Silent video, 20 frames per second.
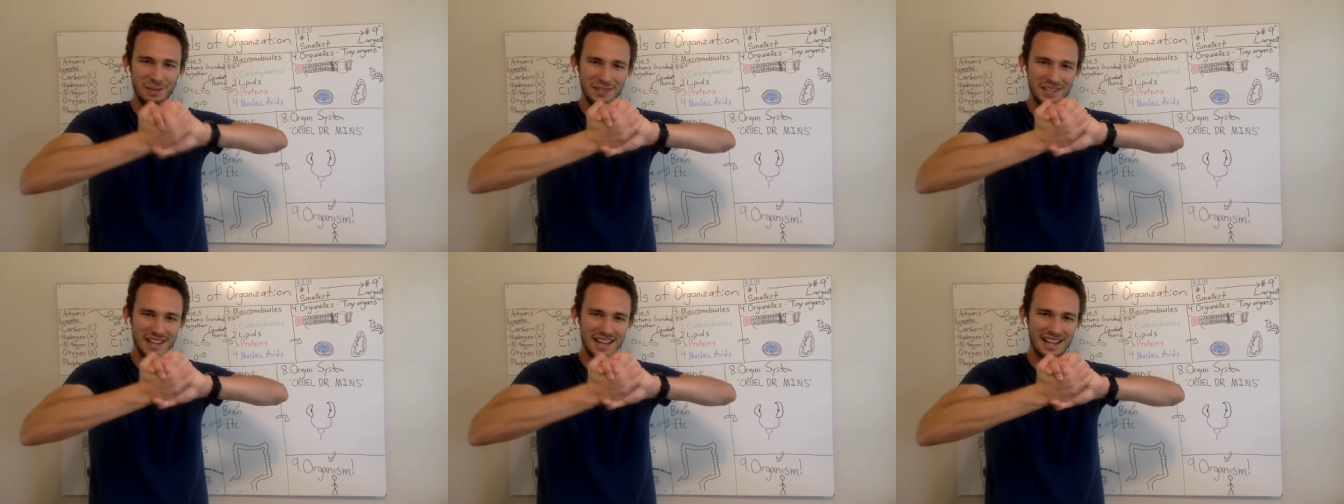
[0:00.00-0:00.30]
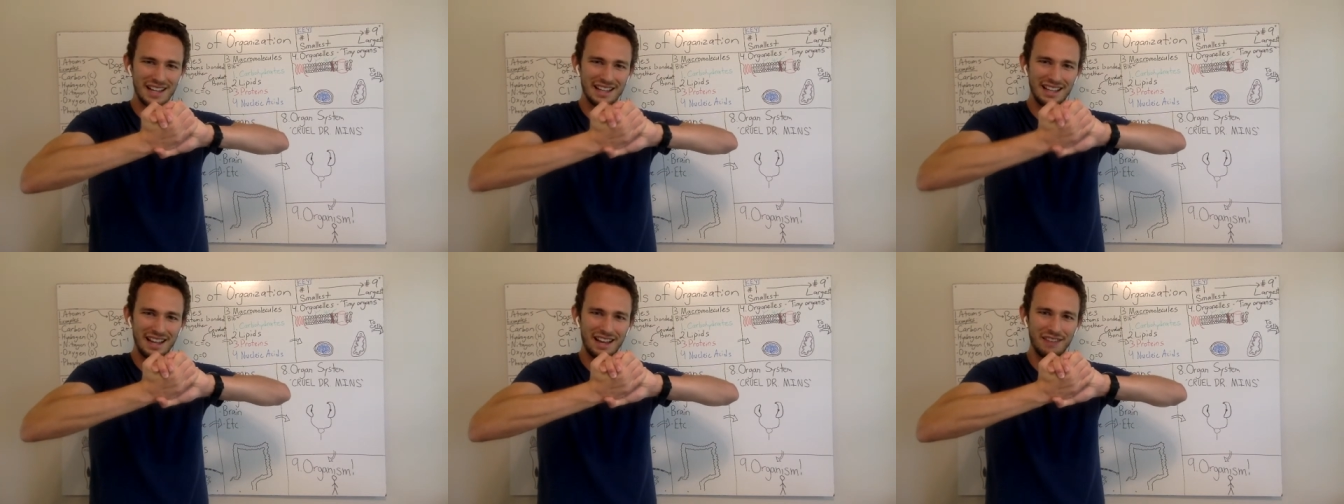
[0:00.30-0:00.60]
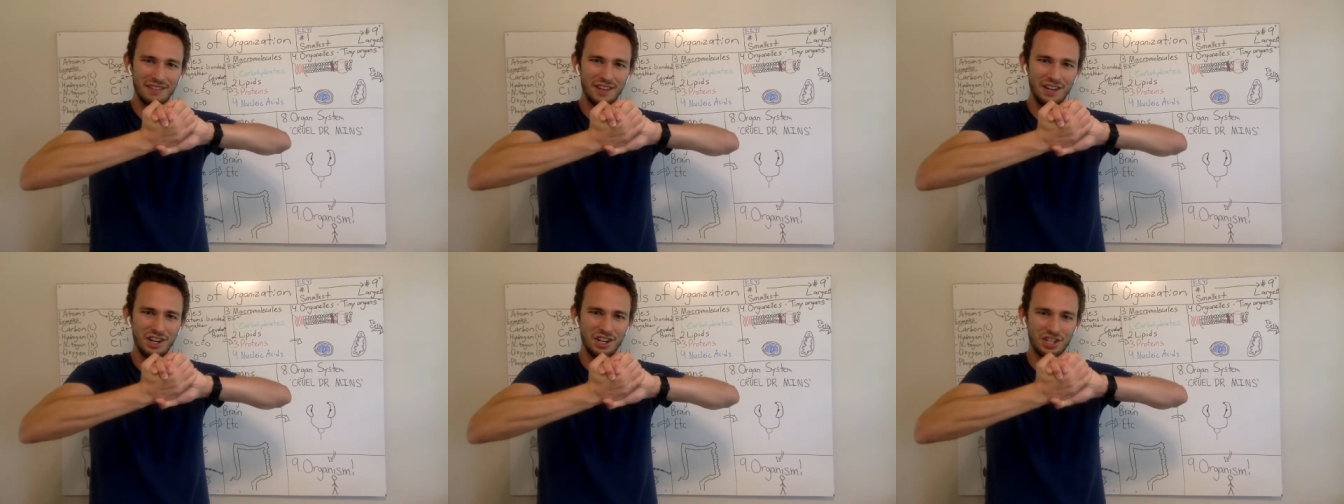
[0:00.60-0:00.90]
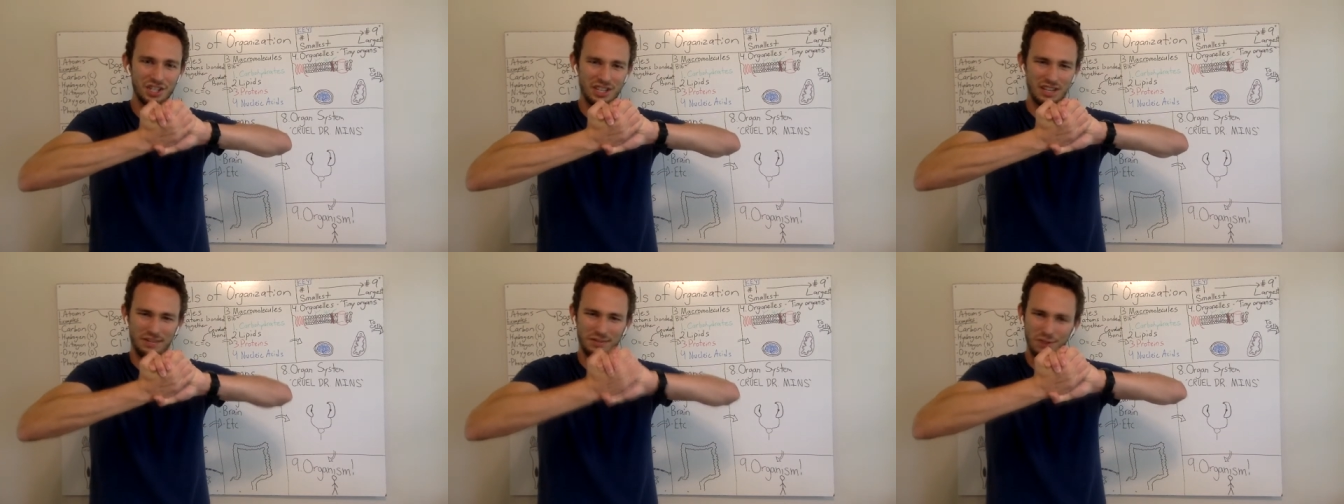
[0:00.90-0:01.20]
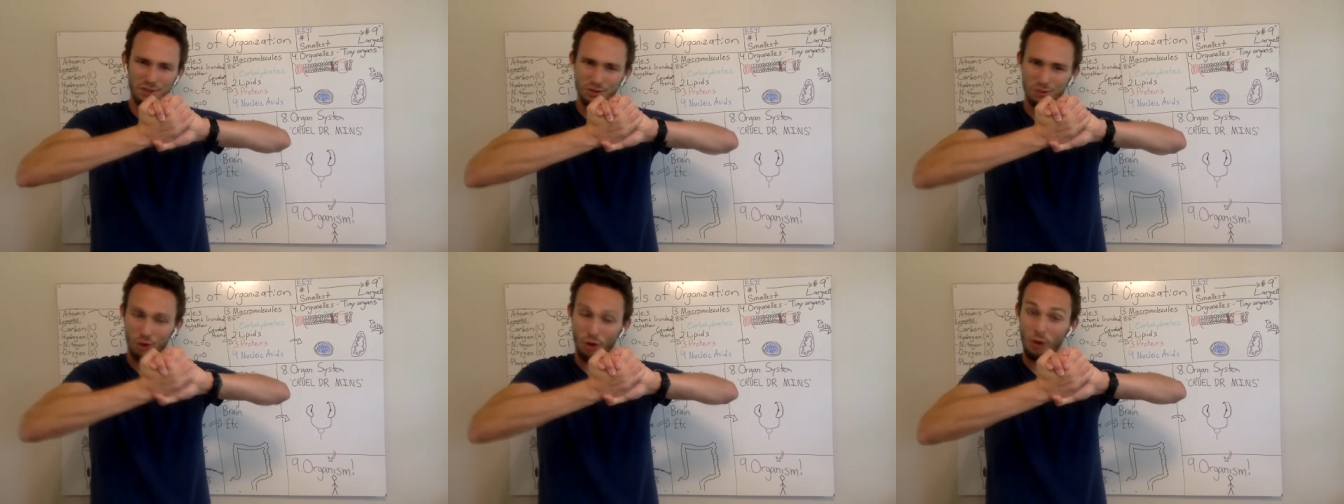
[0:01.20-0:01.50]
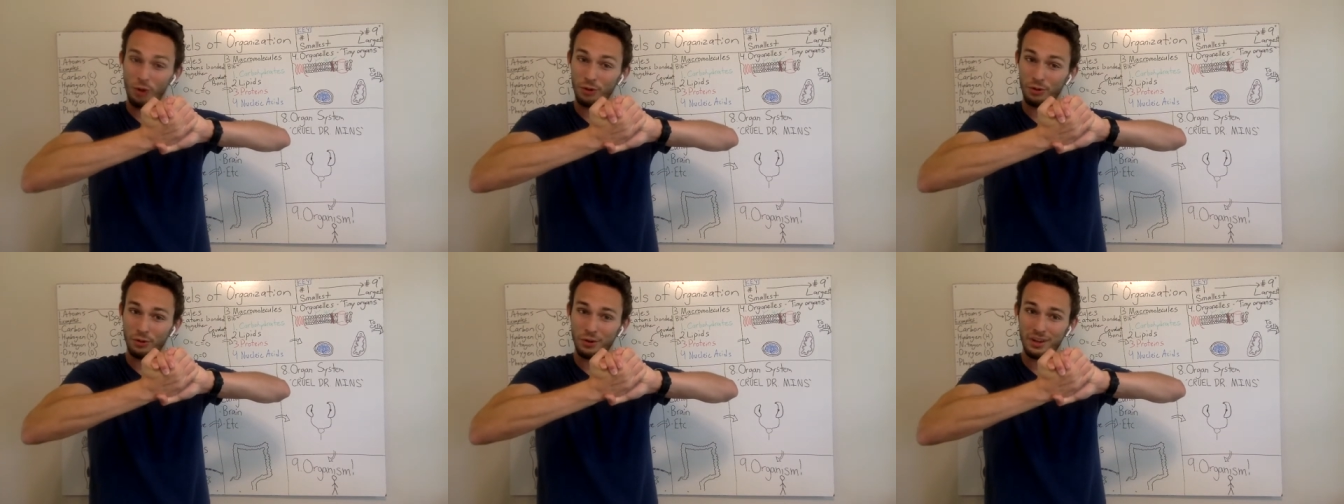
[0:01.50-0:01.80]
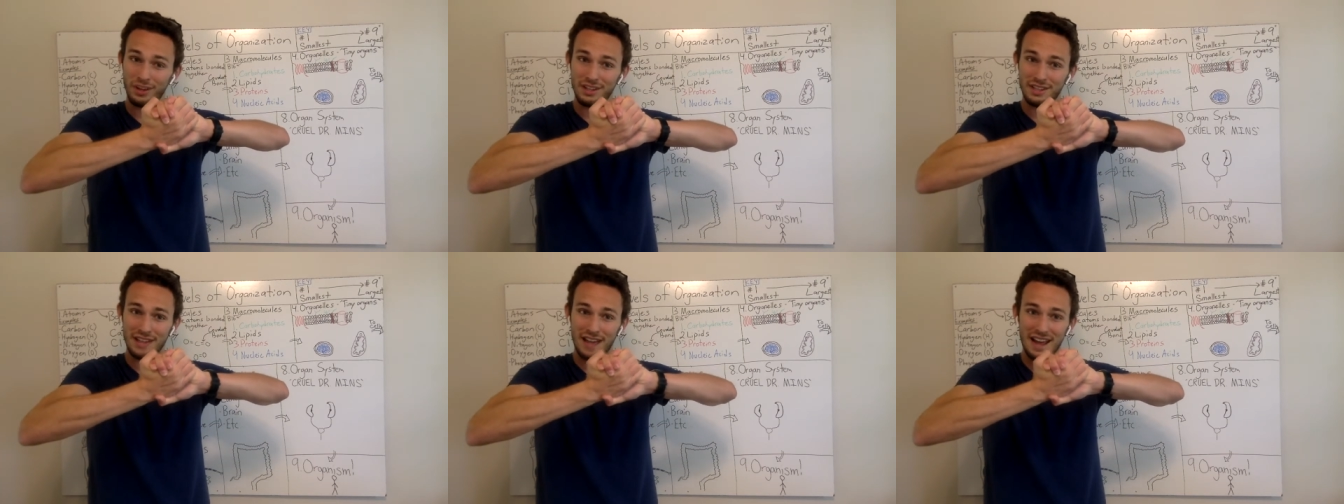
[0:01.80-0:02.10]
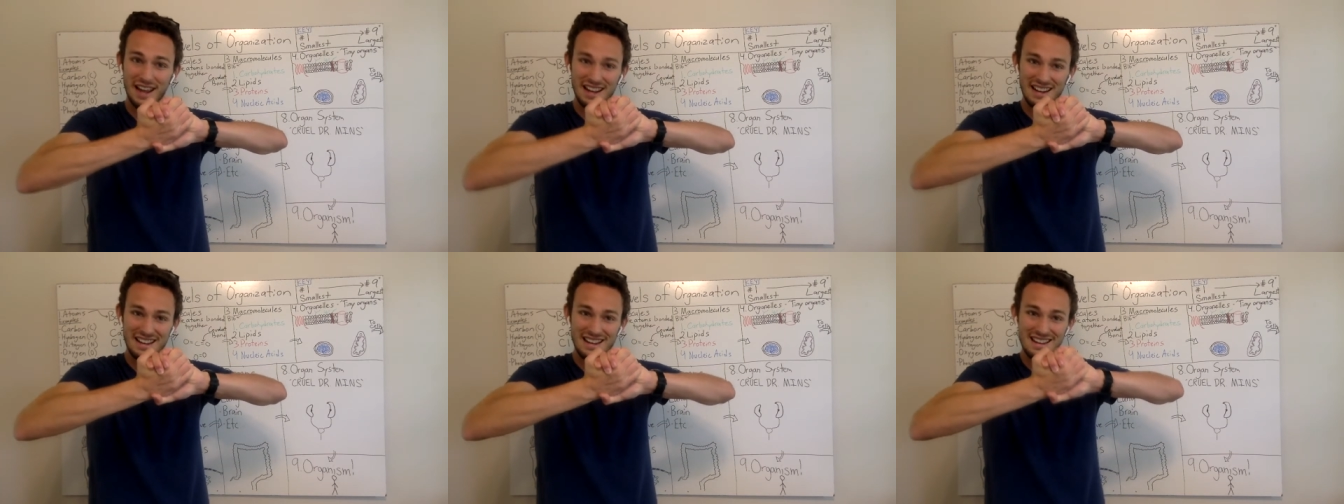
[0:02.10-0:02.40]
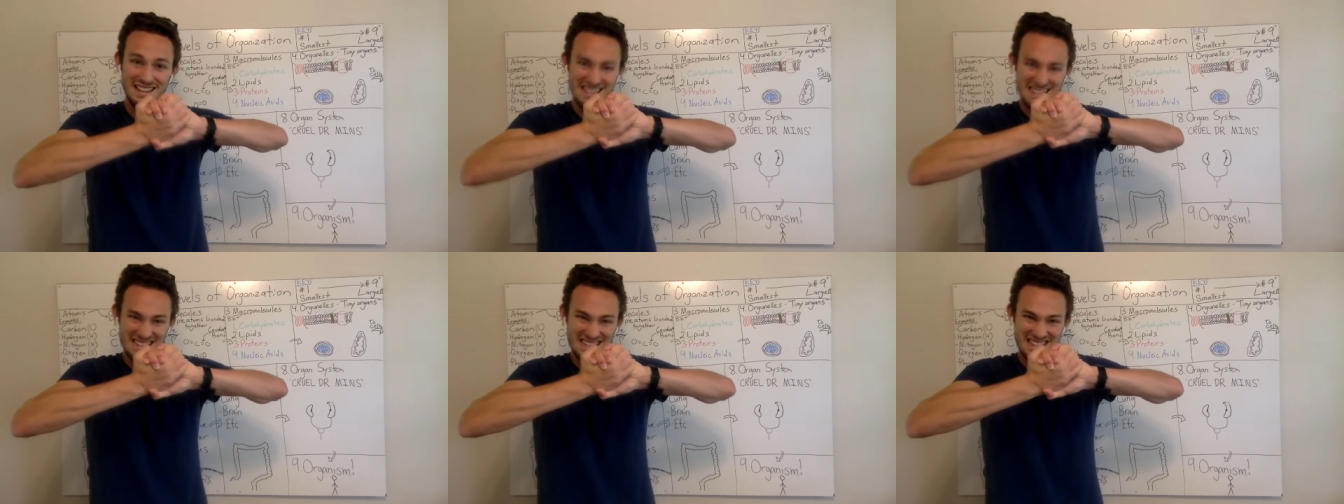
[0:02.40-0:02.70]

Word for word: it would take a lot of energy. If you're holding really tight,